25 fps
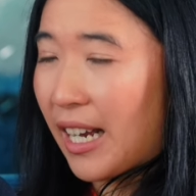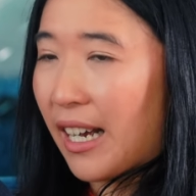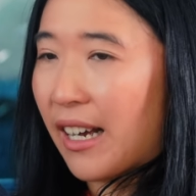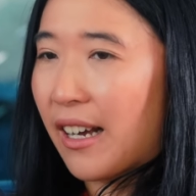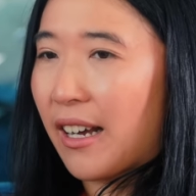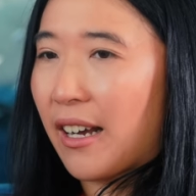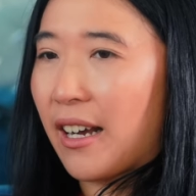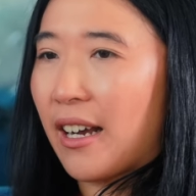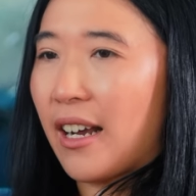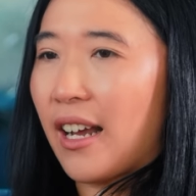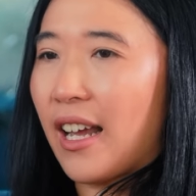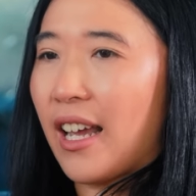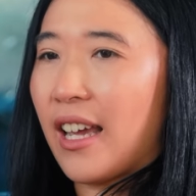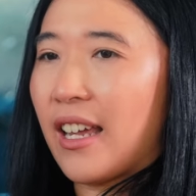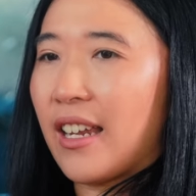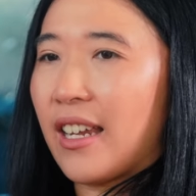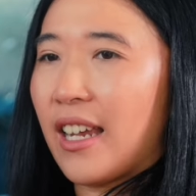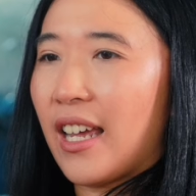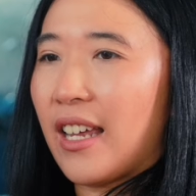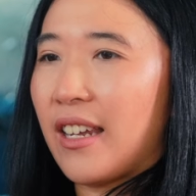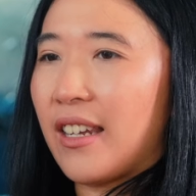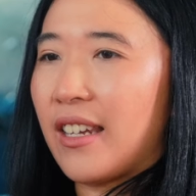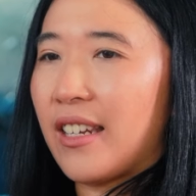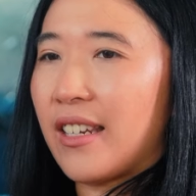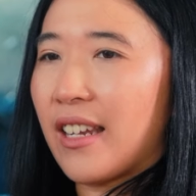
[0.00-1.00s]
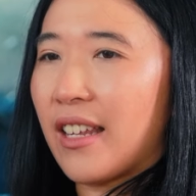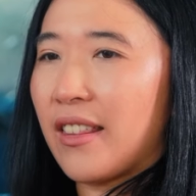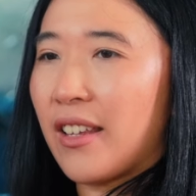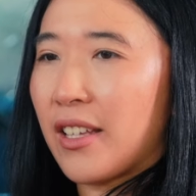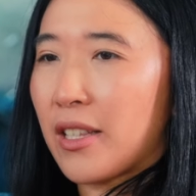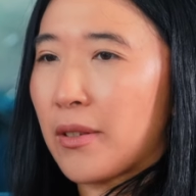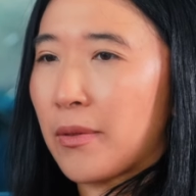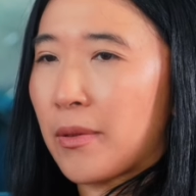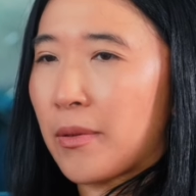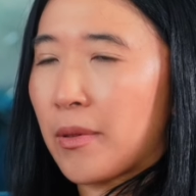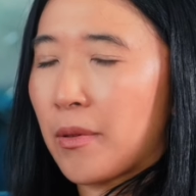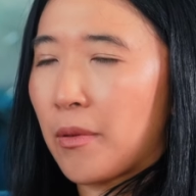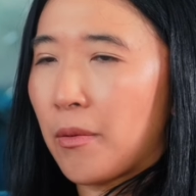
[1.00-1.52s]
And
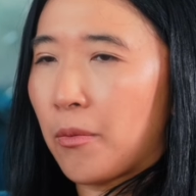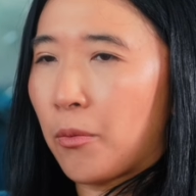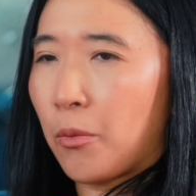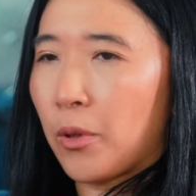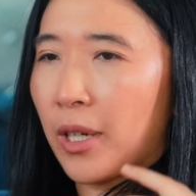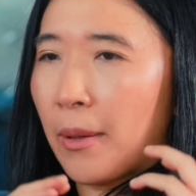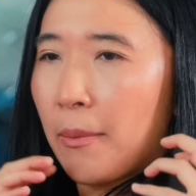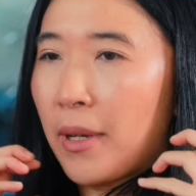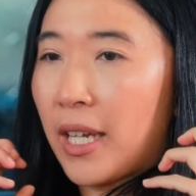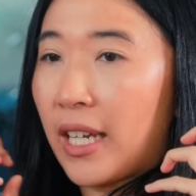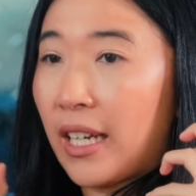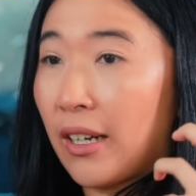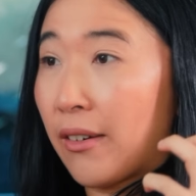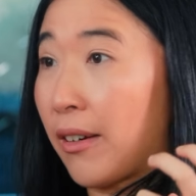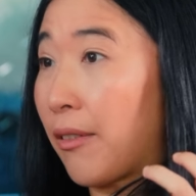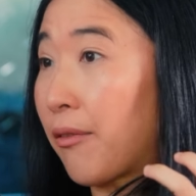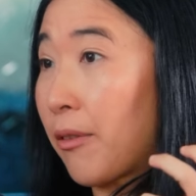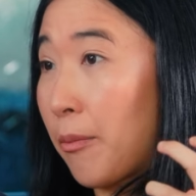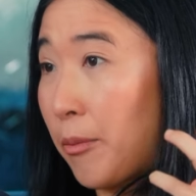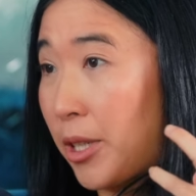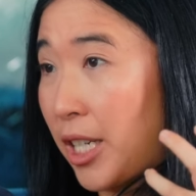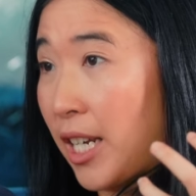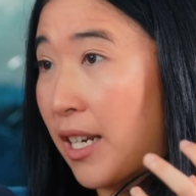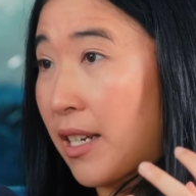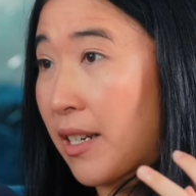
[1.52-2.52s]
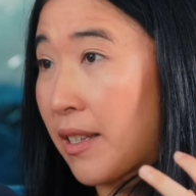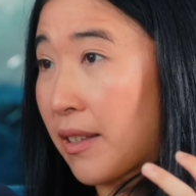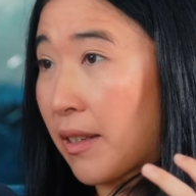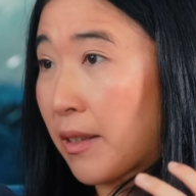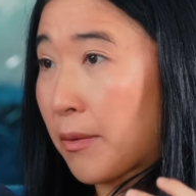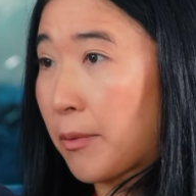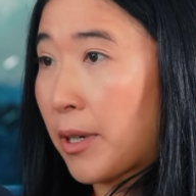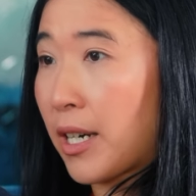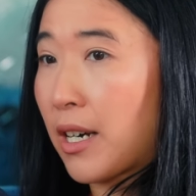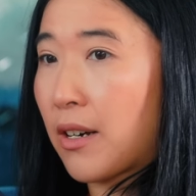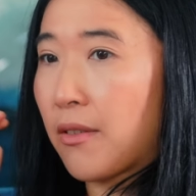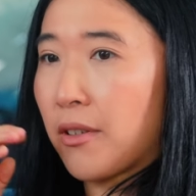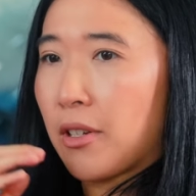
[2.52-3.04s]
that's what I'm hearing from teachers as
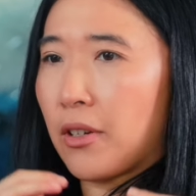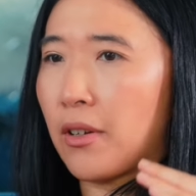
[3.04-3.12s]
well.